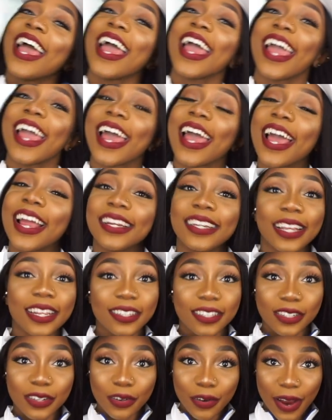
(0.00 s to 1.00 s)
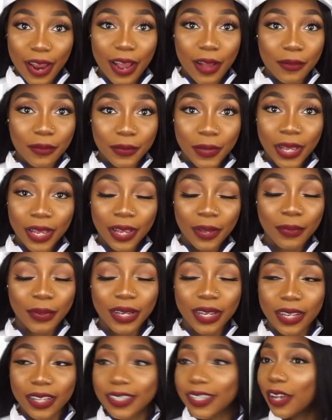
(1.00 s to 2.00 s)
and Instagram
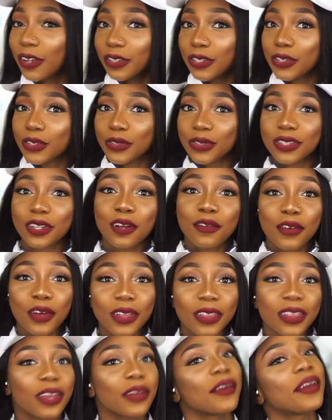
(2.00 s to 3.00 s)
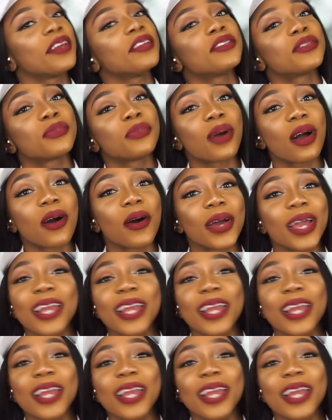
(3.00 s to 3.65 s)
because I also do stuff on there as well.